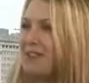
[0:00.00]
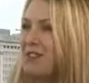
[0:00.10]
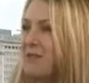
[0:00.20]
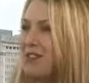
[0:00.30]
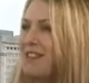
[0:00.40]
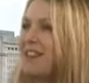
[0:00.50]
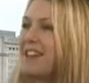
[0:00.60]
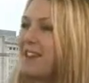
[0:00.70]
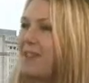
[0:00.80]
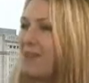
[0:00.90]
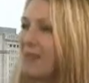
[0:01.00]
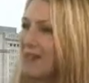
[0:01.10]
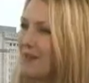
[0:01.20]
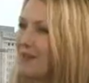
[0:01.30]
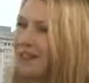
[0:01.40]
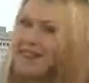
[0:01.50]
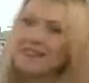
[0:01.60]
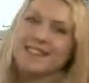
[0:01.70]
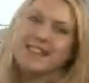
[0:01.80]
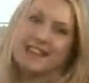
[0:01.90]
Chambadal, thank you very much for joining us.
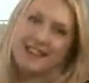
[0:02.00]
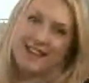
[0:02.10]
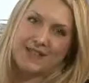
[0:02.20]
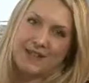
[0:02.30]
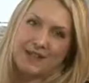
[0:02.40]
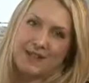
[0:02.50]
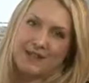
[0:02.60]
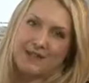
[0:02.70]
Thanks very much for